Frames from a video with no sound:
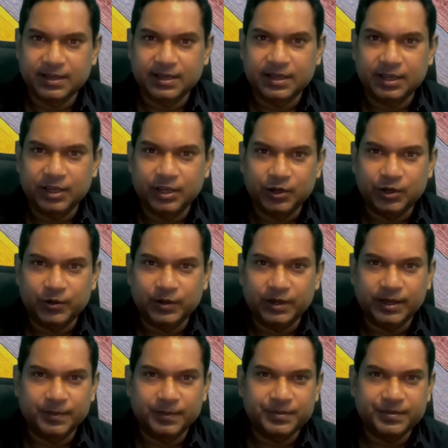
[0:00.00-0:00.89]

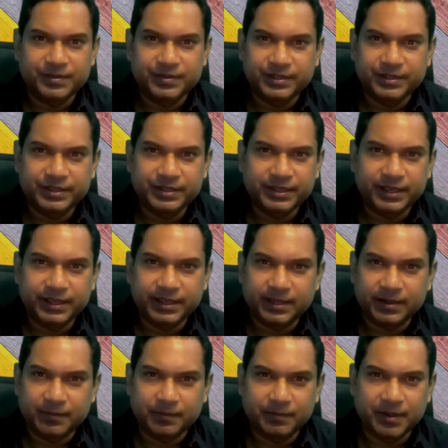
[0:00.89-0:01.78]
I'm still
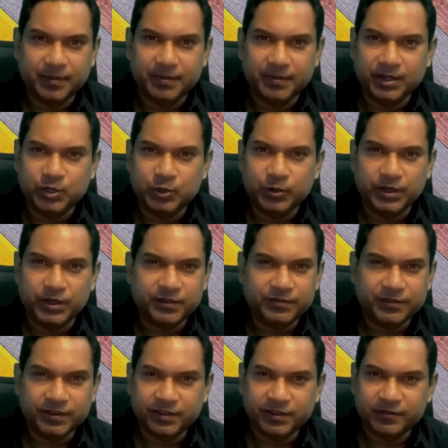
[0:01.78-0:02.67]
like maybe
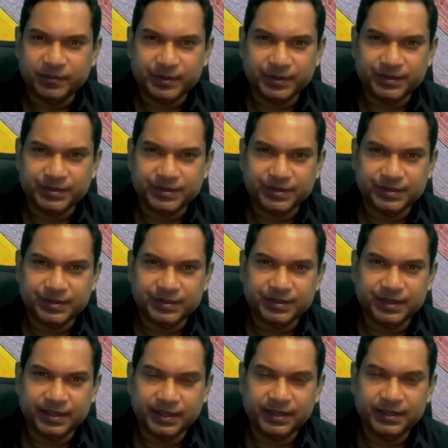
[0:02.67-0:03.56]
25%
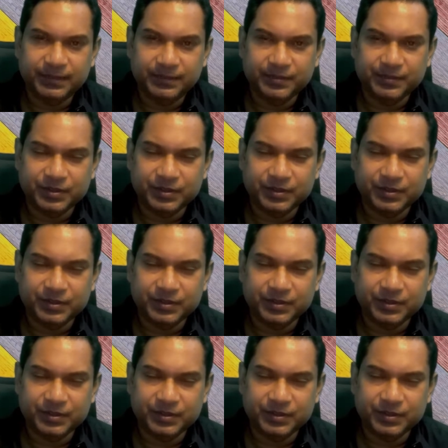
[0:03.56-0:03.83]
there,